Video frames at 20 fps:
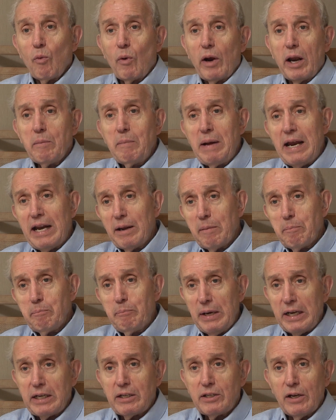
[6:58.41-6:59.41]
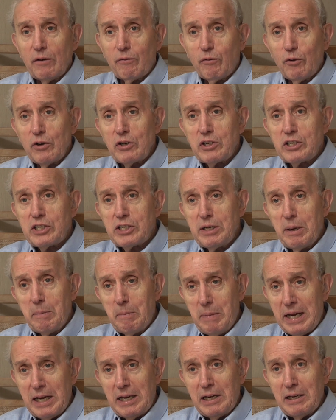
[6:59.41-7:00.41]
Well, it made a big difference to
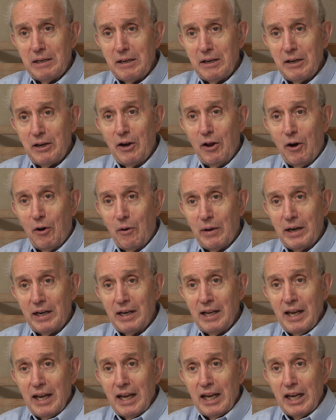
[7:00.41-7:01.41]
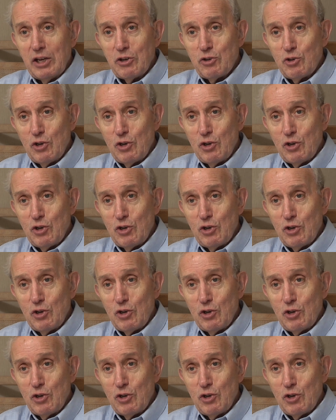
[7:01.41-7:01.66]
me, you know, and he